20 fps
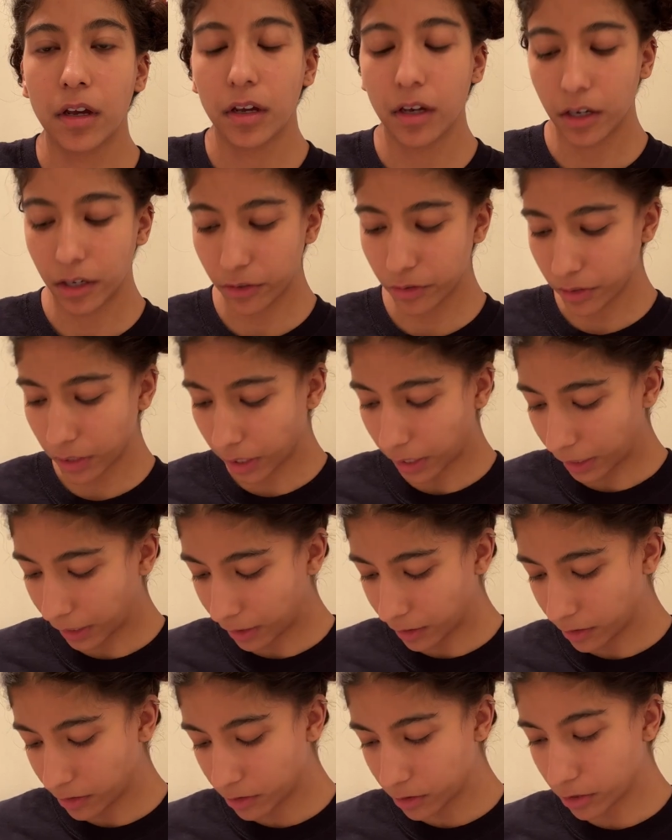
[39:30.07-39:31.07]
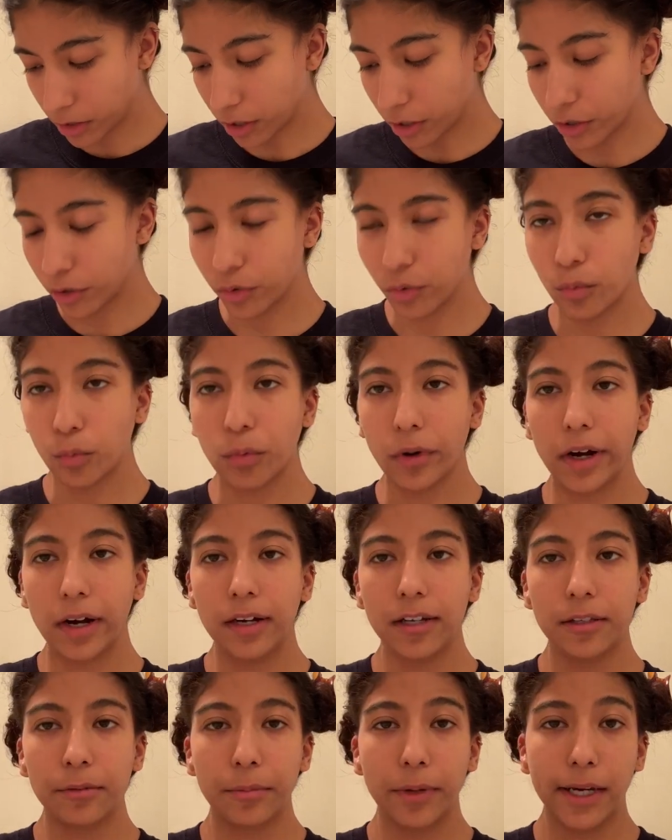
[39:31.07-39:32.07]
Okay, so
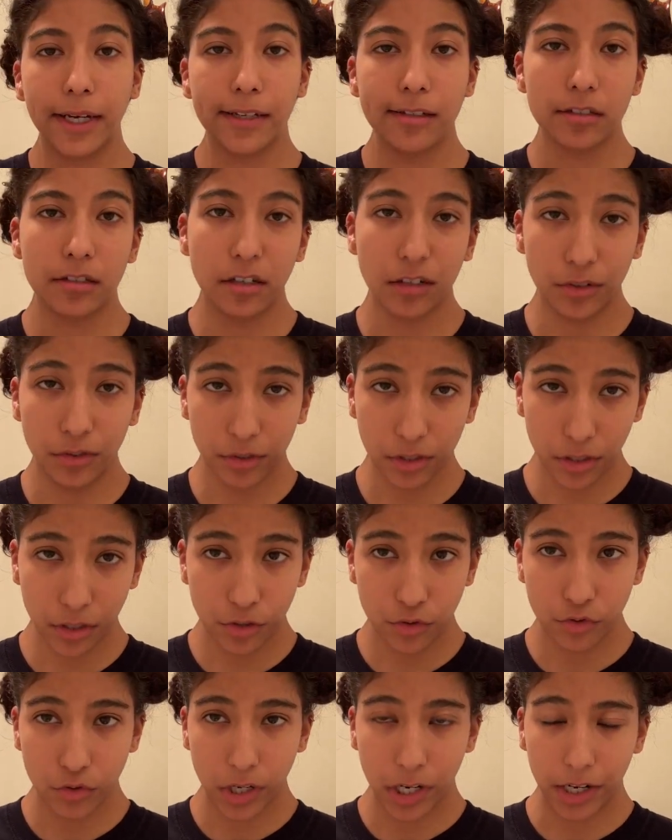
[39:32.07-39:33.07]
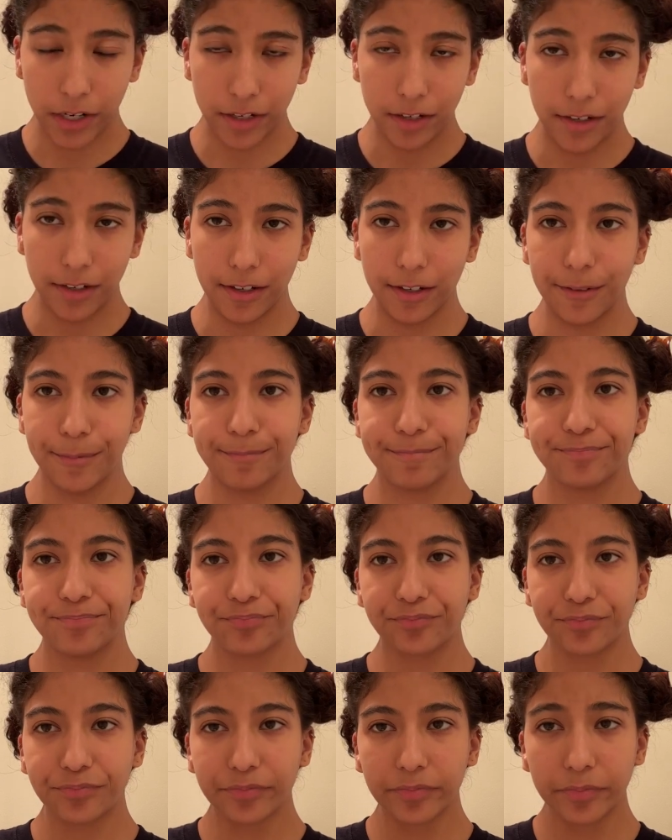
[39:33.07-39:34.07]
while my toes are drying
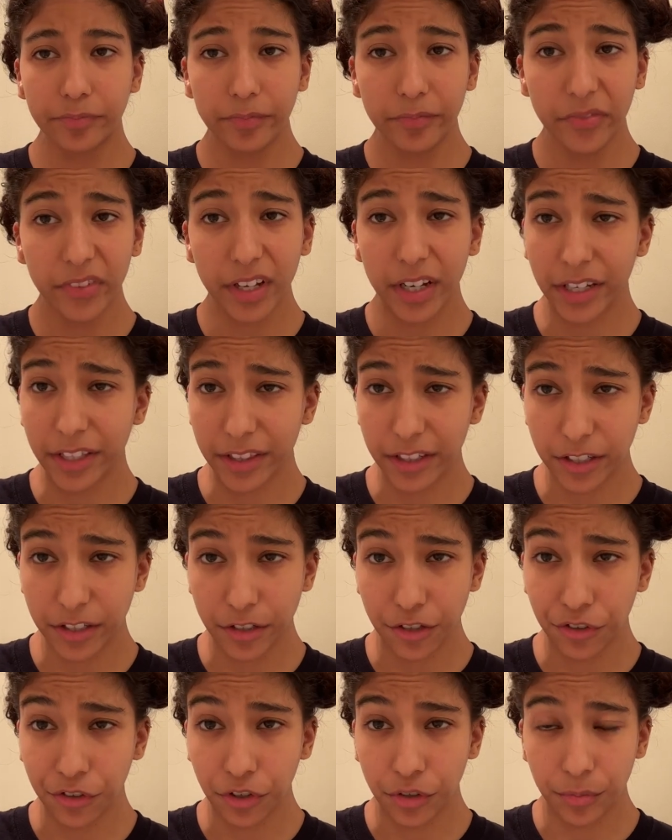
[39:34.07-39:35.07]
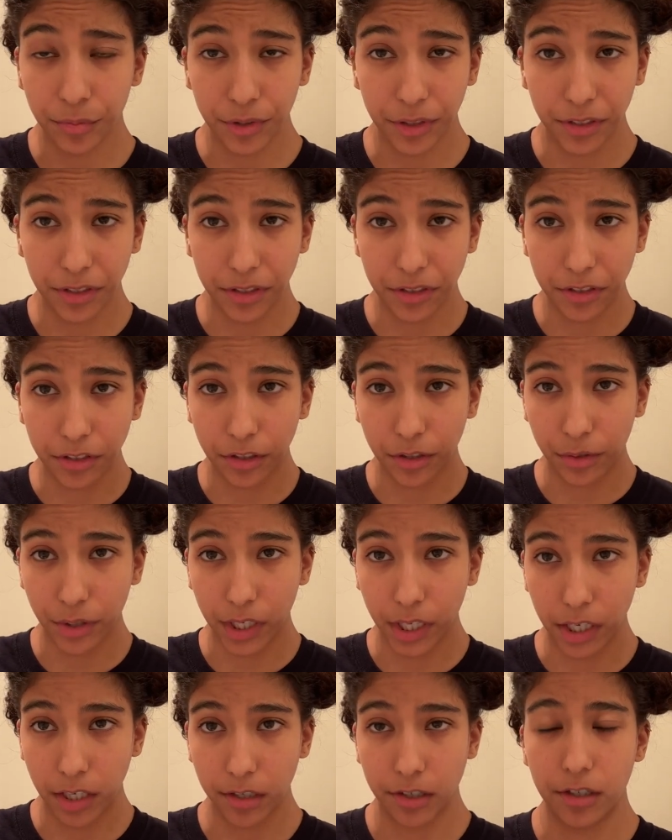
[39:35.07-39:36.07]
and the serum is, you know,
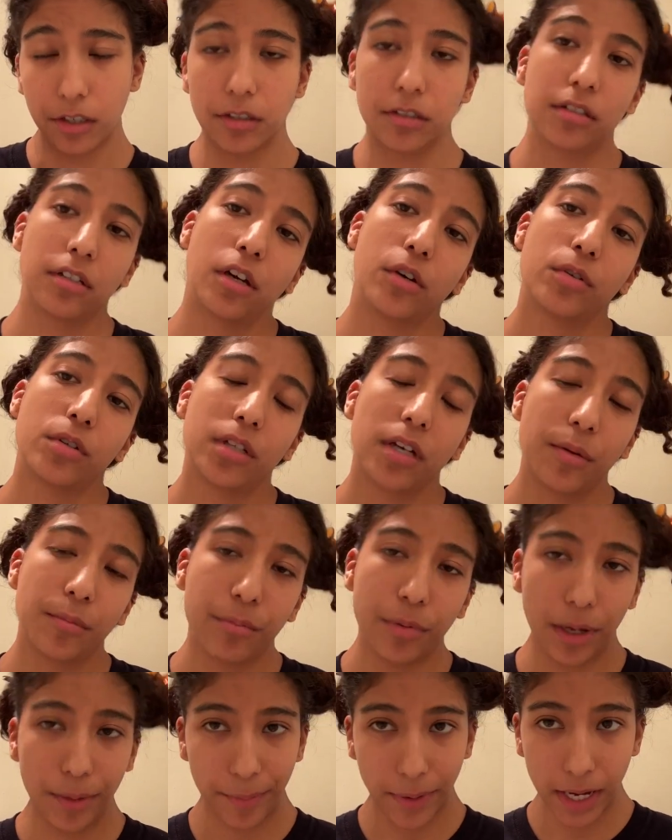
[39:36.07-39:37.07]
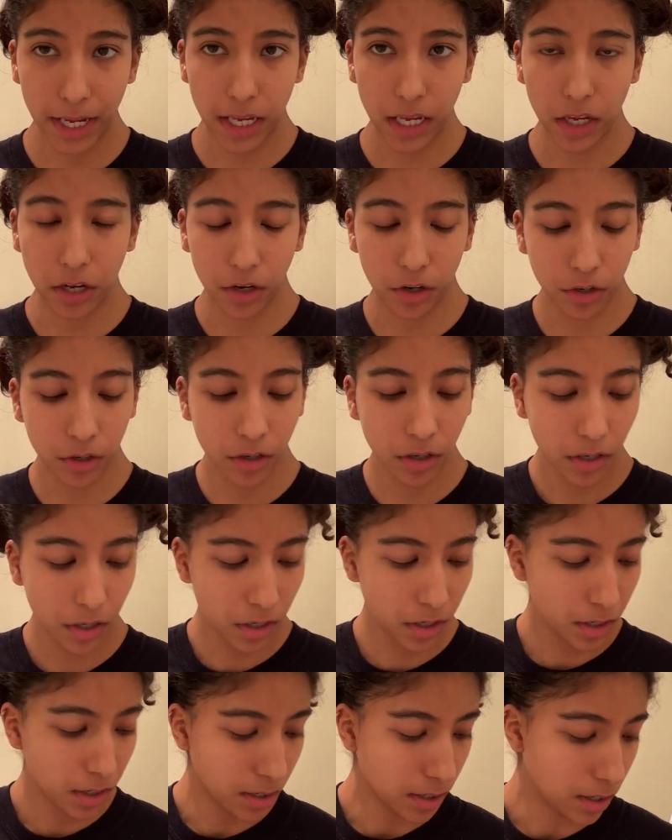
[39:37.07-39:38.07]
getting all soaked up by my hair,
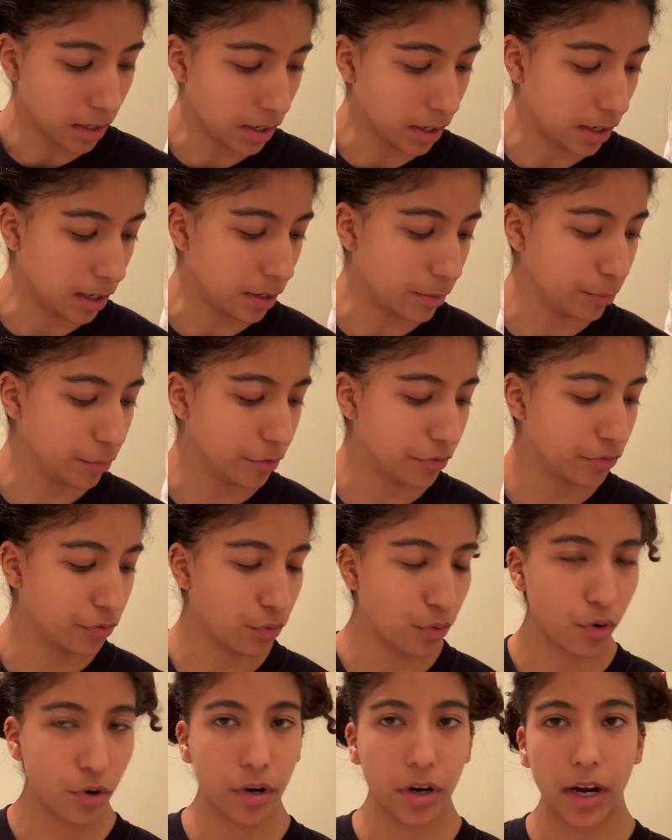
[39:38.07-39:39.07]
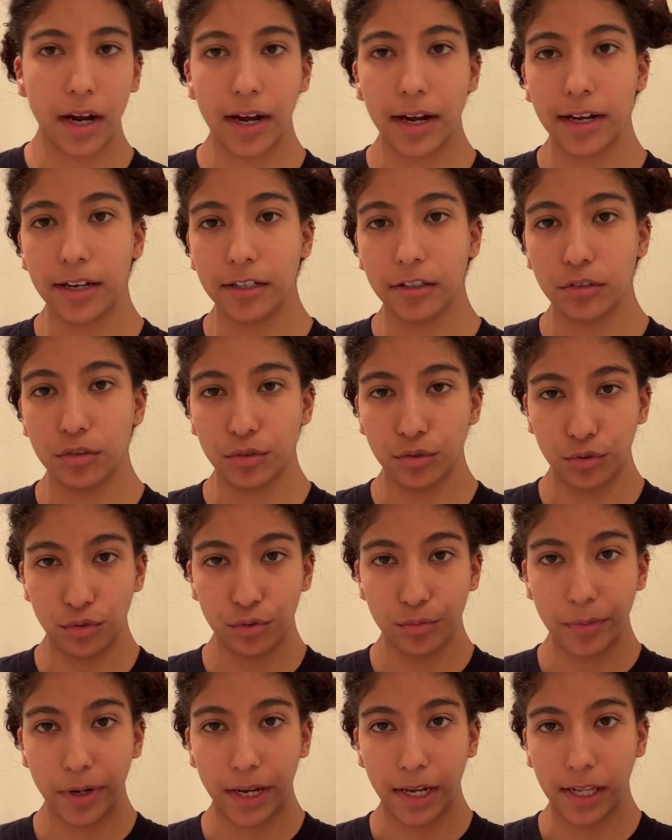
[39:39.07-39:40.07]
um, before I do
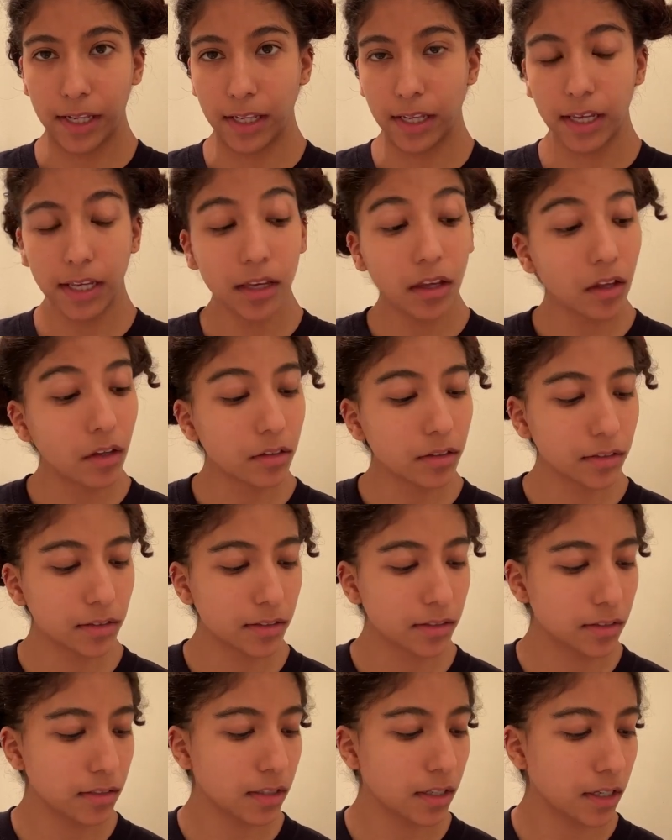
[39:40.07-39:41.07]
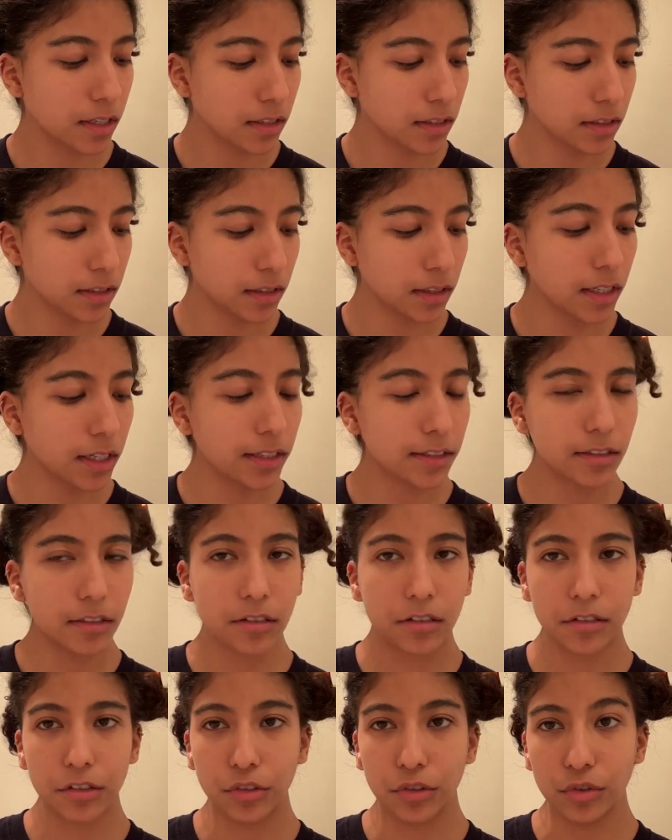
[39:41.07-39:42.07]
my nails,
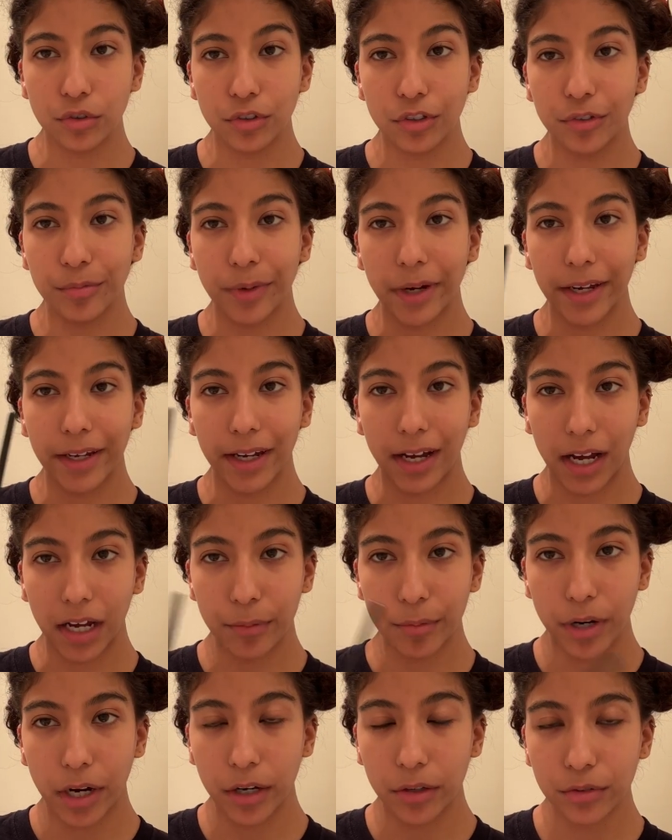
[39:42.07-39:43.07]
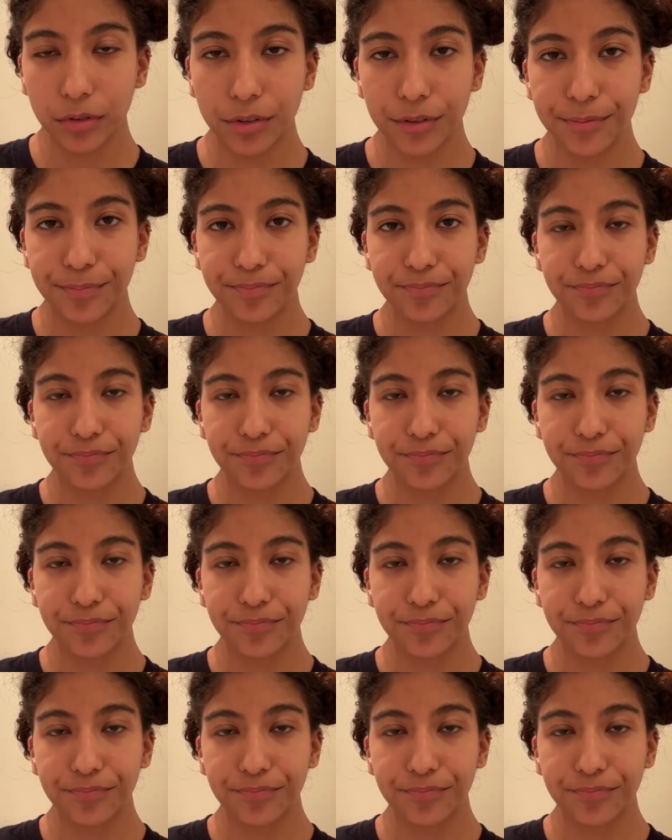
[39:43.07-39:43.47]
let's do my eyebrows.